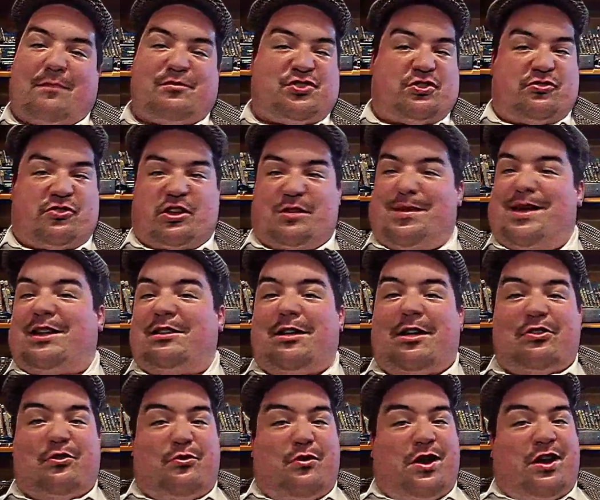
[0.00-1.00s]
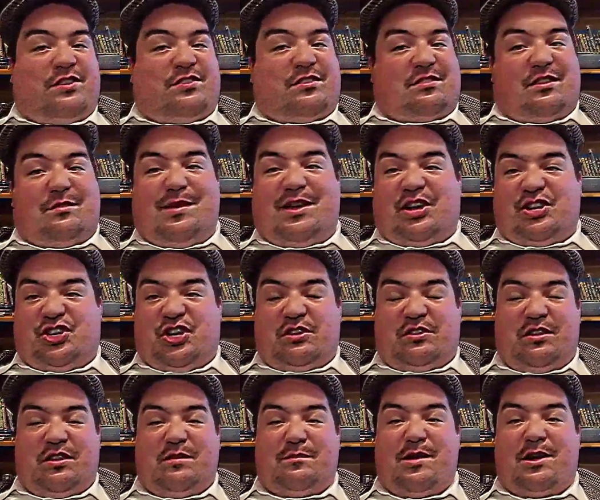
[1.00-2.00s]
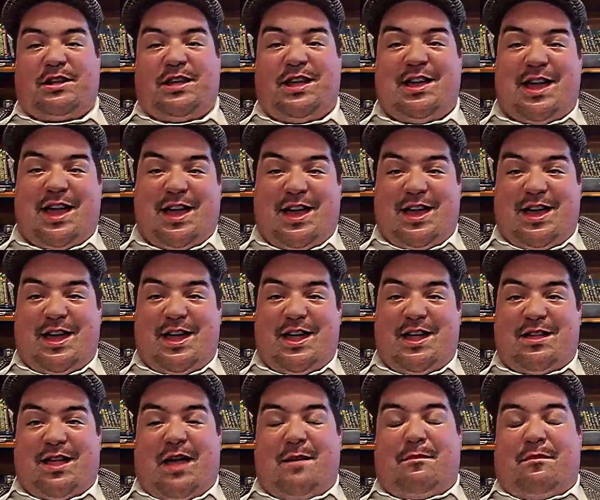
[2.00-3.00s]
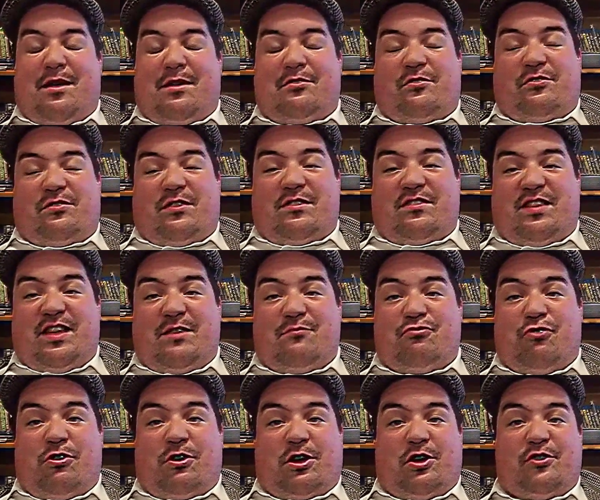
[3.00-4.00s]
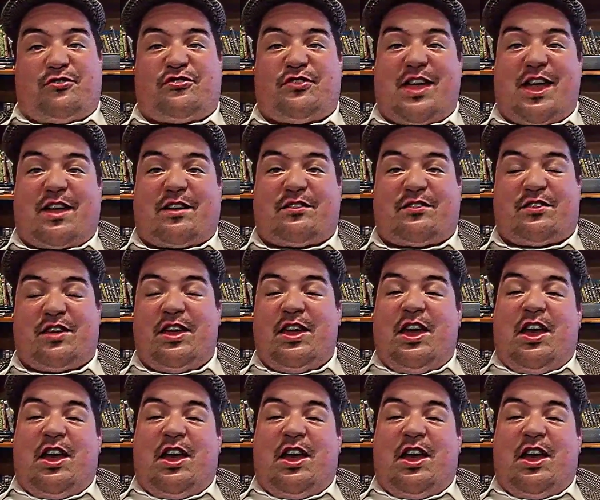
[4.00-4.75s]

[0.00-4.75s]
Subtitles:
I'm sure they're going to make another one because it's going to make a shit ton of money, and I'm interested to see where it goes next.